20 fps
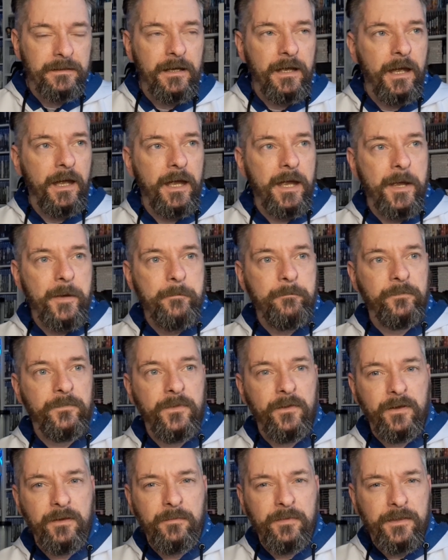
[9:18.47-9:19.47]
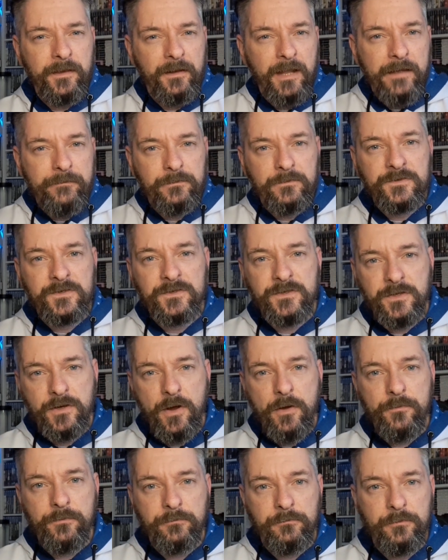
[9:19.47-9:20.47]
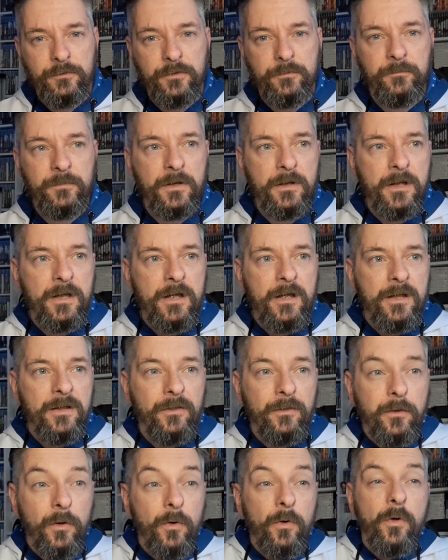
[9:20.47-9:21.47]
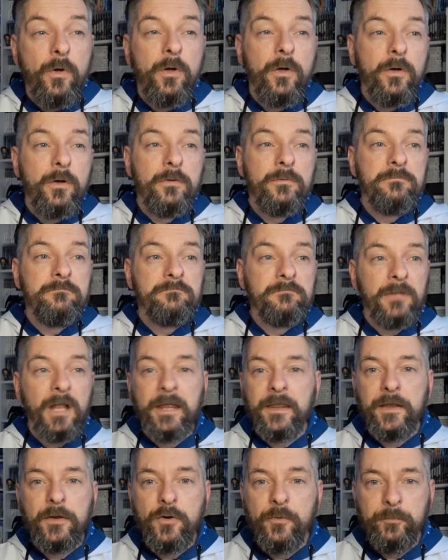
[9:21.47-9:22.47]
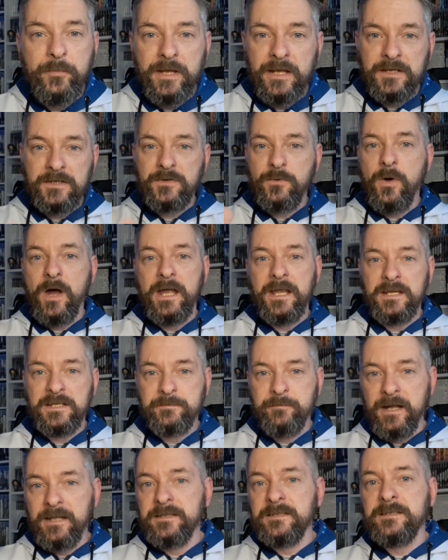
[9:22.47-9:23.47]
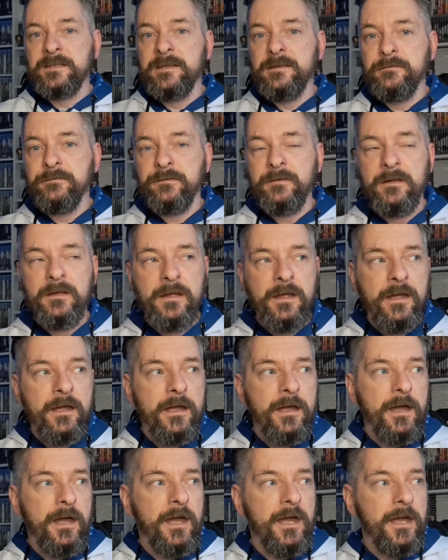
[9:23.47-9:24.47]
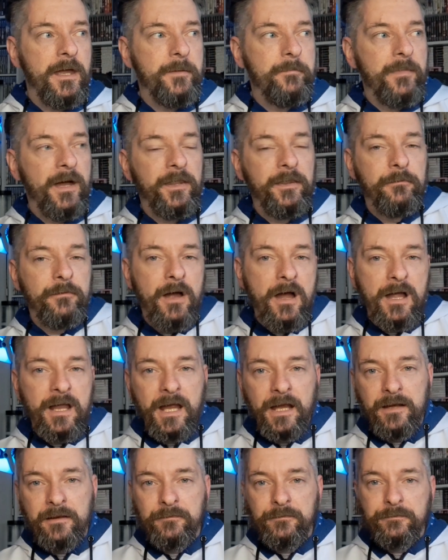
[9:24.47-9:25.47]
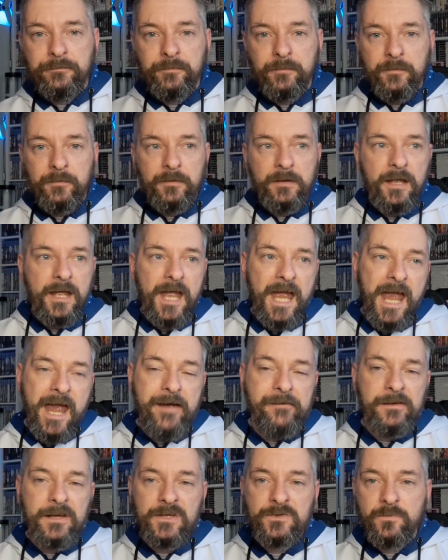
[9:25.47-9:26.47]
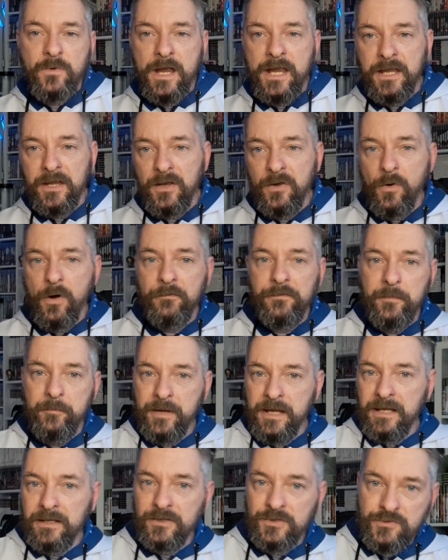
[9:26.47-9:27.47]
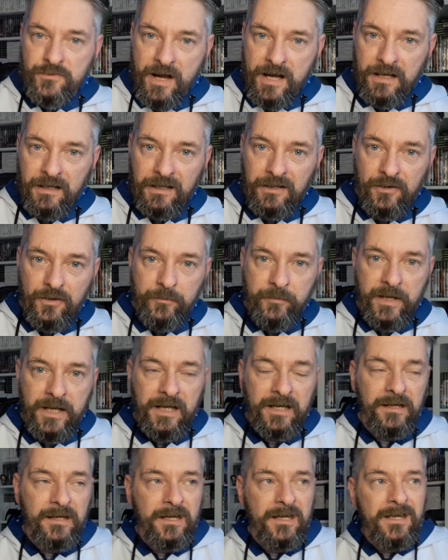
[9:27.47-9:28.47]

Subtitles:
The levels as you go through them look like they could be quite expansive, and there are kind of areas where you can go off the beaten track a little bit.